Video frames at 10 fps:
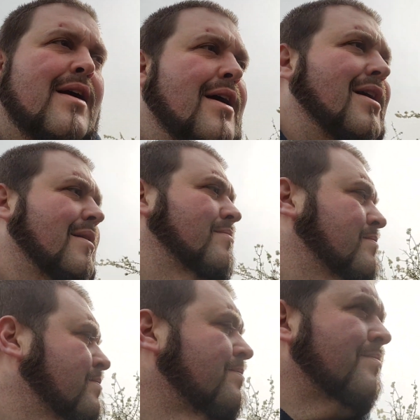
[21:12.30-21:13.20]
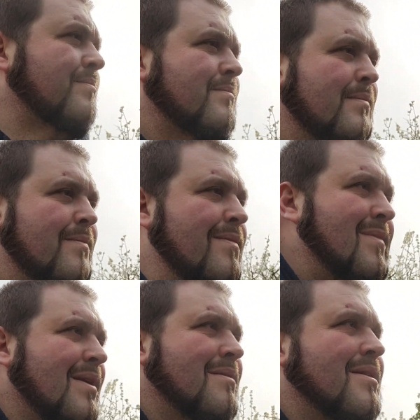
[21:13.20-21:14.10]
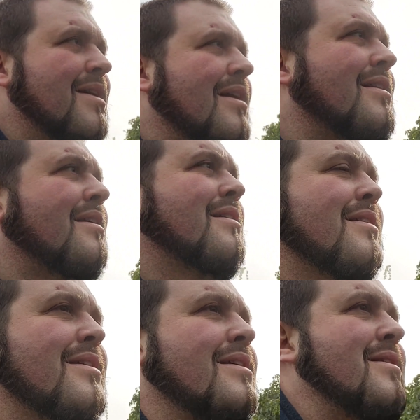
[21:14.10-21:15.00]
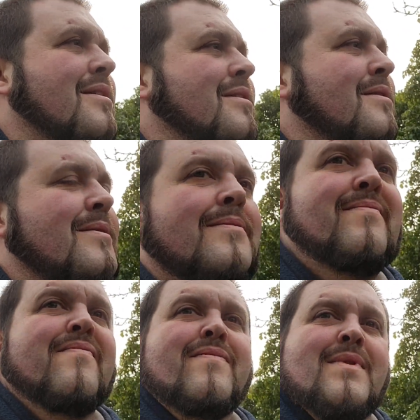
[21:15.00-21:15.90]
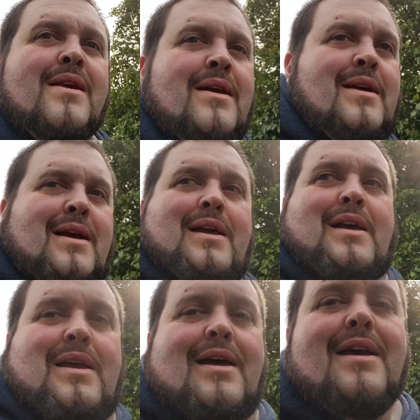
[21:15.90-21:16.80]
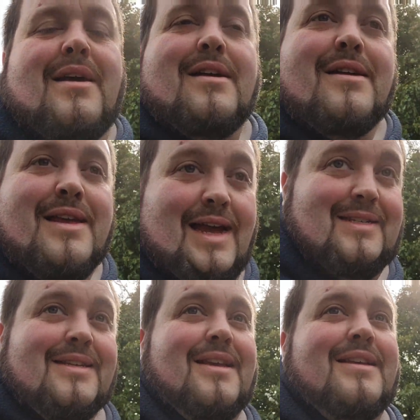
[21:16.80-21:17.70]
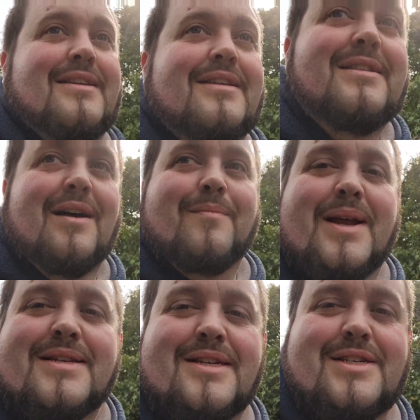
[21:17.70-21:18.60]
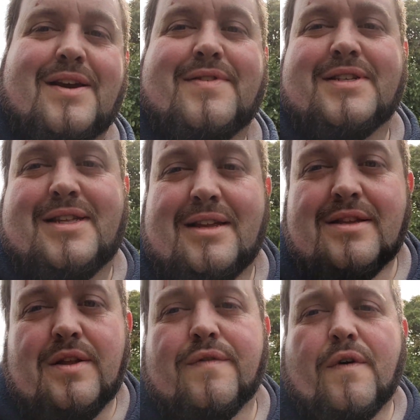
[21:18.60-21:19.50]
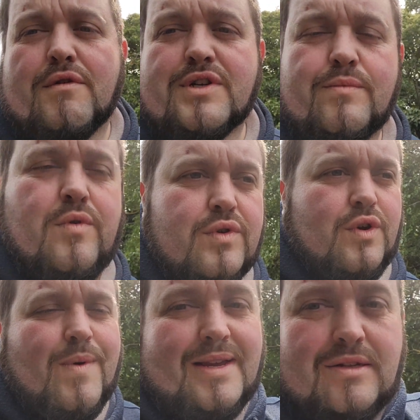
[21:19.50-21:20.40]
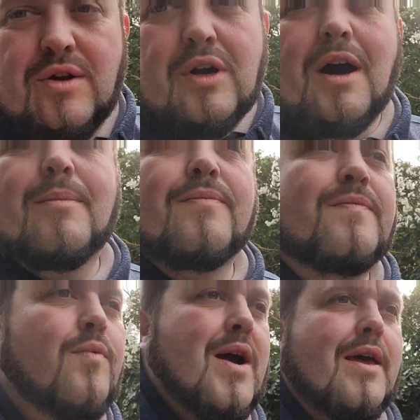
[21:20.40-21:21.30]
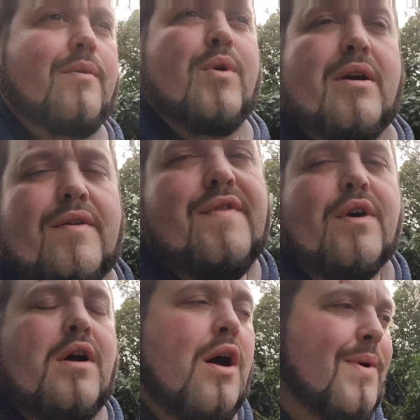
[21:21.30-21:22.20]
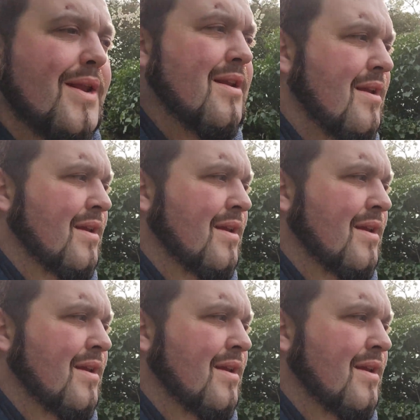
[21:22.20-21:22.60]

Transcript: And there is a lot of foraging rules that some places you can't. Some places you have to stick to the foraging rules. Always look up wherever you're going.